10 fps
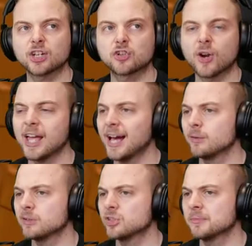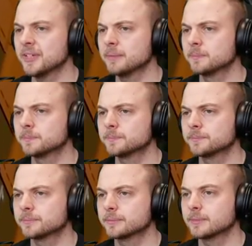a greyhound or something.
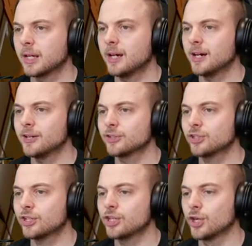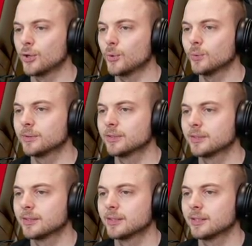Oh, he's so cute.
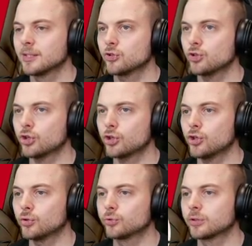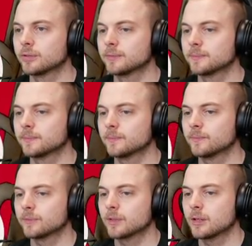So cute.
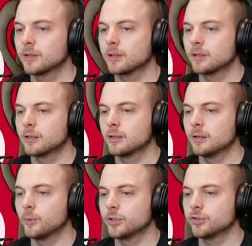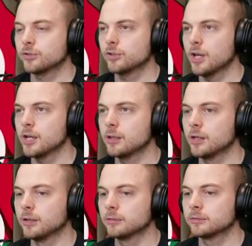And what is it today,
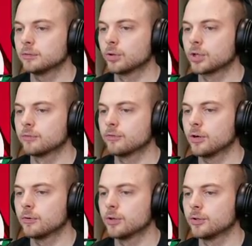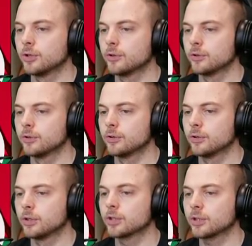Leon? Looking for another...
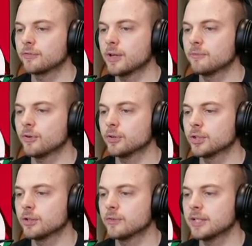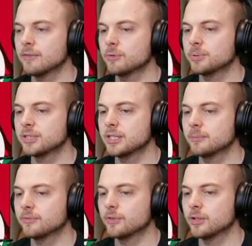Uh, looking for info on another never be seen
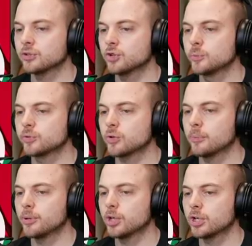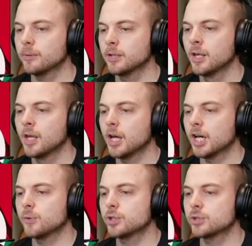before super strong Pokemon?
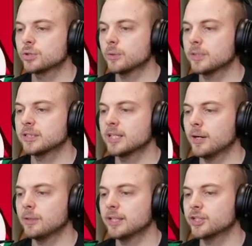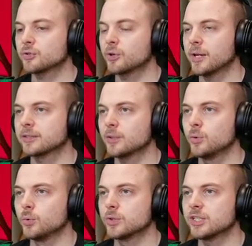I wish you'd stop with these outlandish requests.
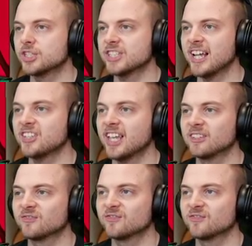Ooh, she's sassy.